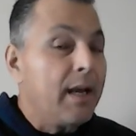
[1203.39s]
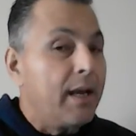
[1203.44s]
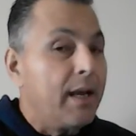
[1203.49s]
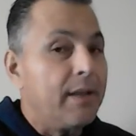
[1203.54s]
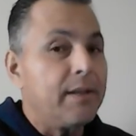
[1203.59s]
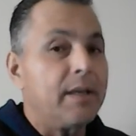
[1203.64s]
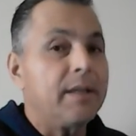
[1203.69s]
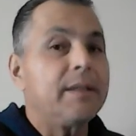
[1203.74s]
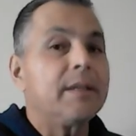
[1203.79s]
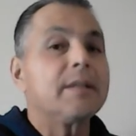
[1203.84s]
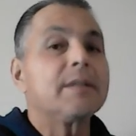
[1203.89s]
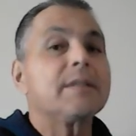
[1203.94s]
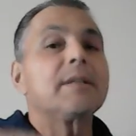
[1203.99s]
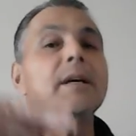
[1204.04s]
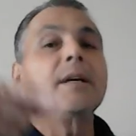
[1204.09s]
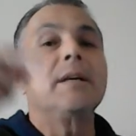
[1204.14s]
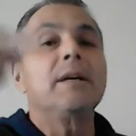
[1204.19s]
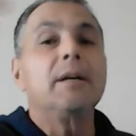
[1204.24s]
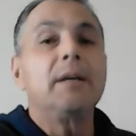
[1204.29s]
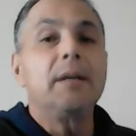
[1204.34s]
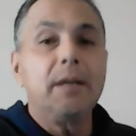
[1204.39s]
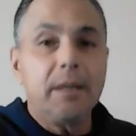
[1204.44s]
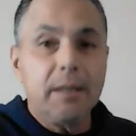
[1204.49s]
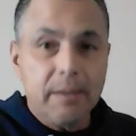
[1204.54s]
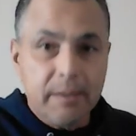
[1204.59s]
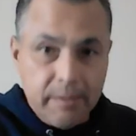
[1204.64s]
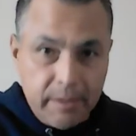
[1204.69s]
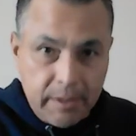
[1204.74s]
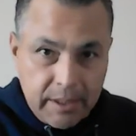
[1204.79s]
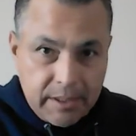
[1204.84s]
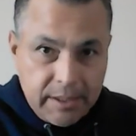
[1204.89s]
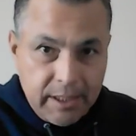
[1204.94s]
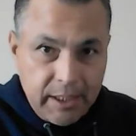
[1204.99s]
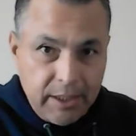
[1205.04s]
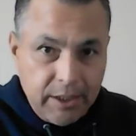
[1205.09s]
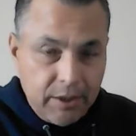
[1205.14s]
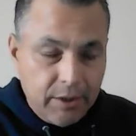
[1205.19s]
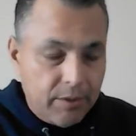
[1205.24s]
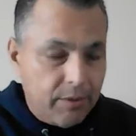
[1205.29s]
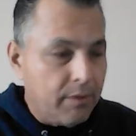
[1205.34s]
And then there's going to
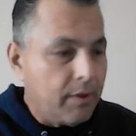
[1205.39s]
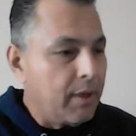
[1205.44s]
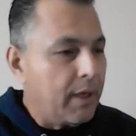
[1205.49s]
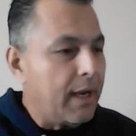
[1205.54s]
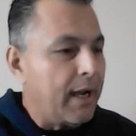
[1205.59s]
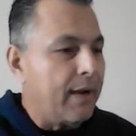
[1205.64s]
continue